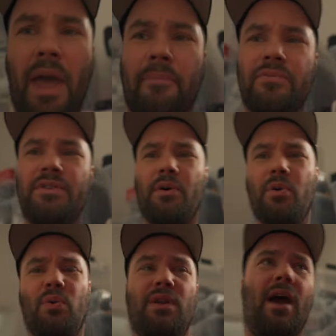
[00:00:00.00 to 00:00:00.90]
yeah,
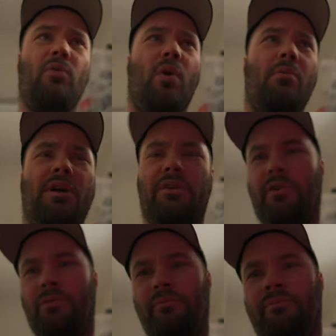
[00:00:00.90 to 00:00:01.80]
so now what we're gonna
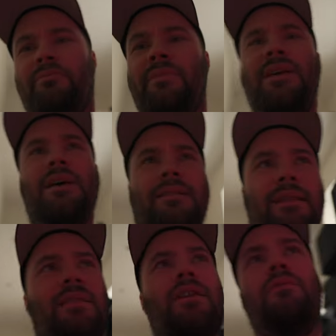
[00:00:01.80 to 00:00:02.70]
do,
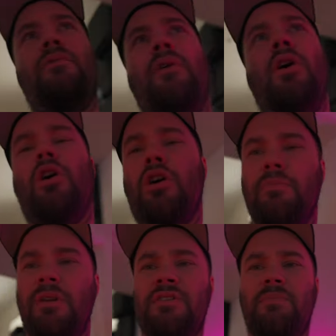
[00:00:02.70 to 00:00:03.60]
now that you've
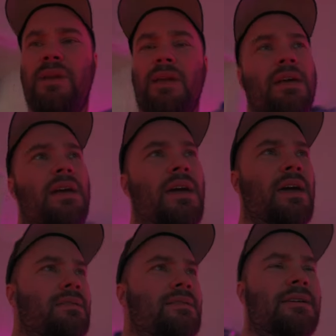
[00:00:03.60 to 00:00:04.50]
heard me speak
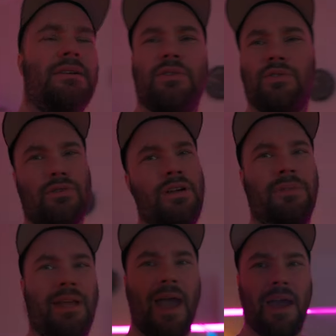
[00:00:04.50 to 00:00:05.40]
in this
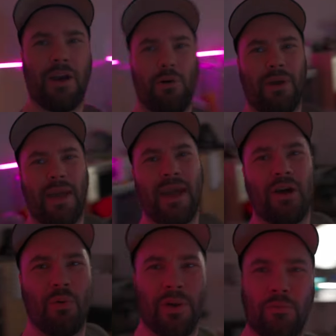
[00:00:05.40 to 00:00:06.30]
extremely echoey,
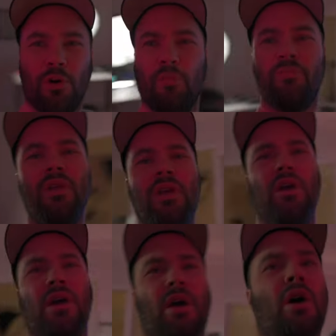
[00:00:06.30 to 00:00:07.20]
echoey room
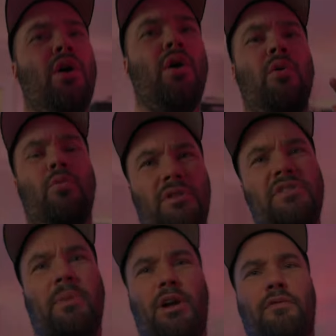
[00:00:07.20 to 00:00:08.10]
with
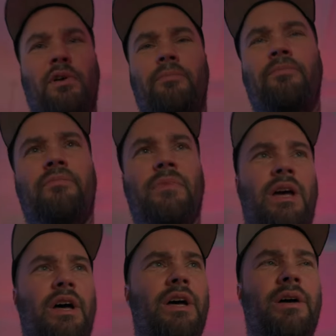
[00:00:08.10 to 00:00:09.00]
this microphone,
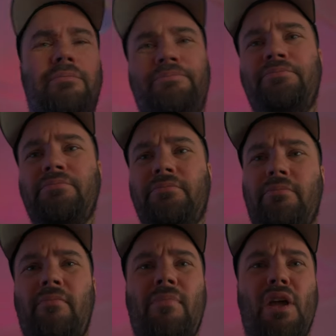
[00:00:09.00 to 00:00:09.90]
um,
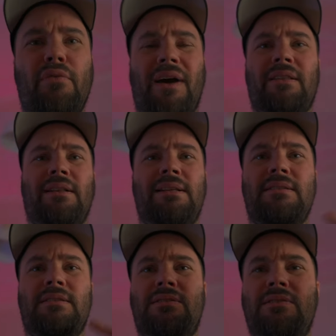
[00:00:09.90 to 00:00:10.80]
in fact,
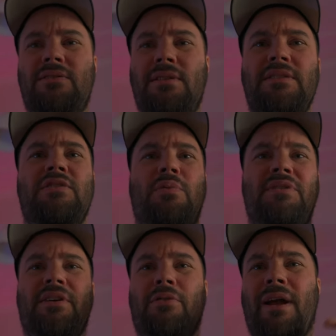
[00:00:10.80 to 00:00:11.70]
let's let's
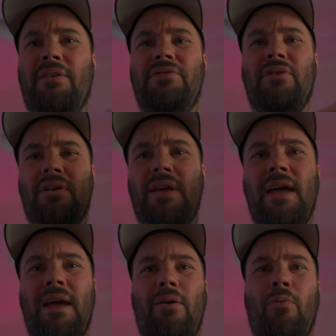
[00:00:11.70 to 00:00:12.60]
twist it around so you can
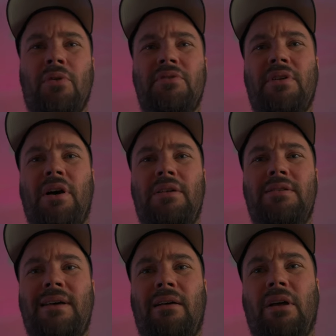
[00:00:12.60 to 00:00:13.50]
hear what the
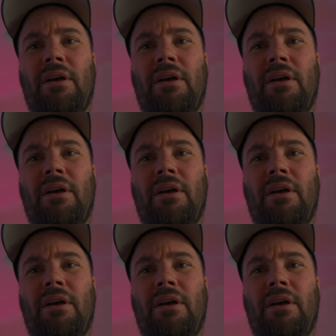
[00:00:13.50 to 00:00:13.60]
sides sound